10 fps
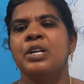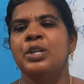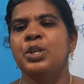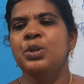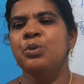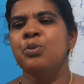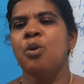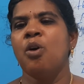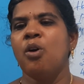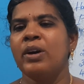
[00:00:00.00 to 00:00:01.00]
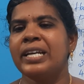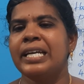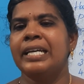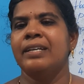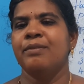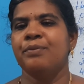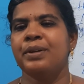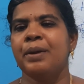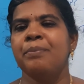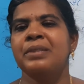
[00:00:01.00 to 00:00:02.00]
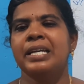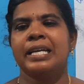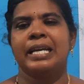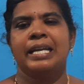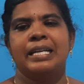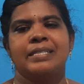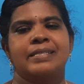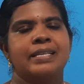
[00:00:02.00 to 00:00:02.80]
new organ from the callus,